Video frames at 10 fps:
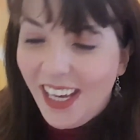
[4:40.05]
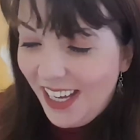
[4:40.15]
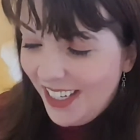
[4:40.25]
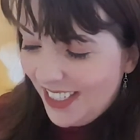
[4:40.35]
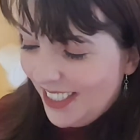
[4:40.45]

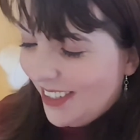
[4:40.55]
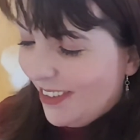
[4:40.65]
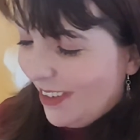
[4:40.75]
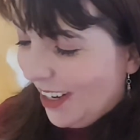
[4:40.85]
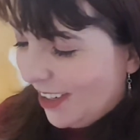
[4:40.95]
It's
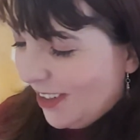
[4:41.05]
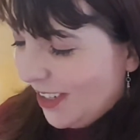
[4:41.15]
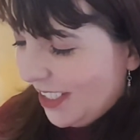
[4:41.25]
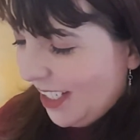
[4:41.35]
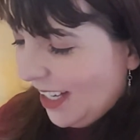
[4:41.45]
so
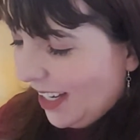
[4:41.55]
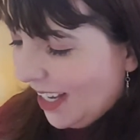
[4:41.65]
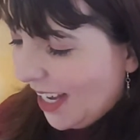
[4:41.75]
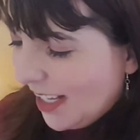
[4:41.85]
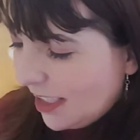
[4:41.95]
good at
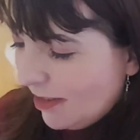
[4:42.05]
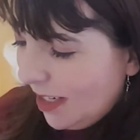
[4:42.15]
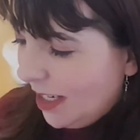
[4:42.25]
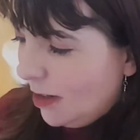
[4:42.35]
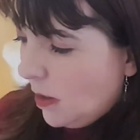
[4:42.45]

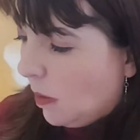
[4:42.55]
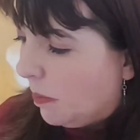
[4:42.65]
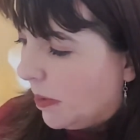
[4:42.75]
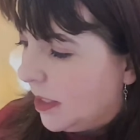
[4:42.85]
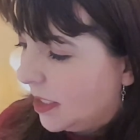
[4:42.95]
lathering
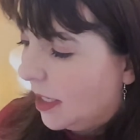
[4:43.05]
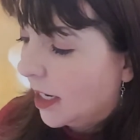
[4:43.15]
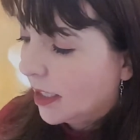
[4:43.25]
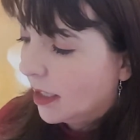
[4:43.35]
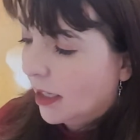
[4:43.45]
up. It's
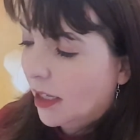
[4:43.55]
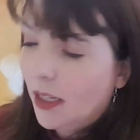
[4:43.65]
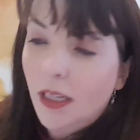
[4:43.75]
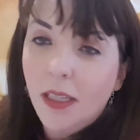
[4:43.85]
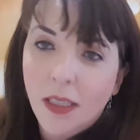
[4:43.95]
like
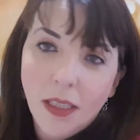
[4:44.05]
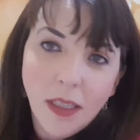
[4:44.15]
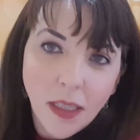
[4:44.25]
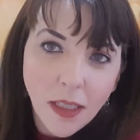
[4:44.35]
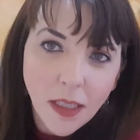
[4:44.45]

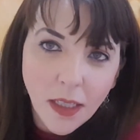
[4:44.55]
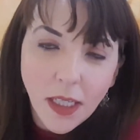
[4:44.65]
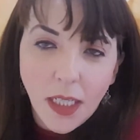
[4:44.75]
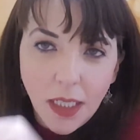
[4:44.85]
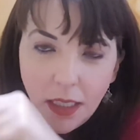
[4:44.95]

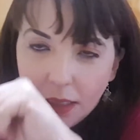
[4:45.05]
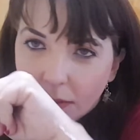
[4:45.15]
that.